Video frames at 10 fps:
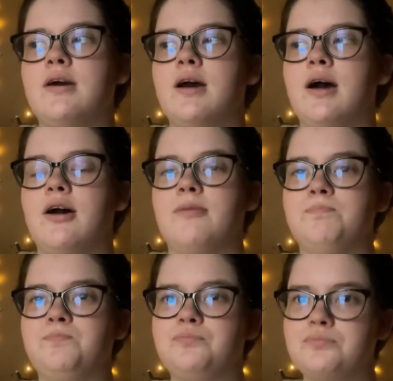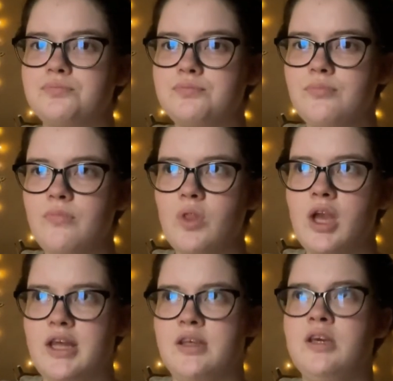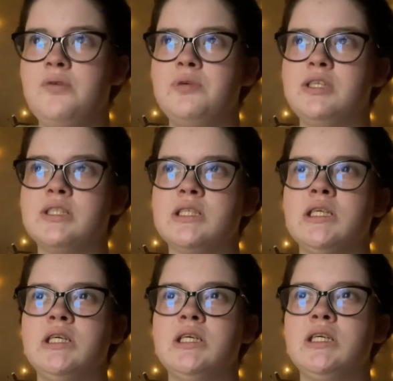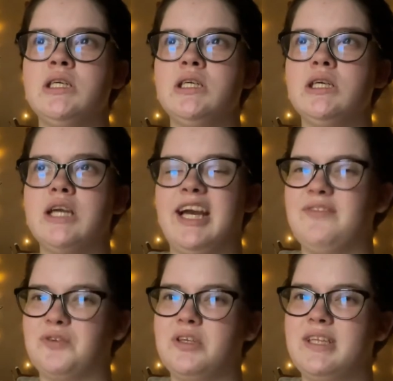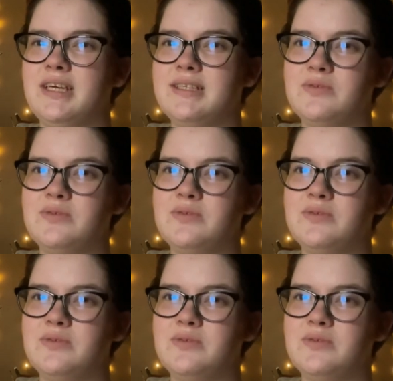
Um, I think it was kind of three things.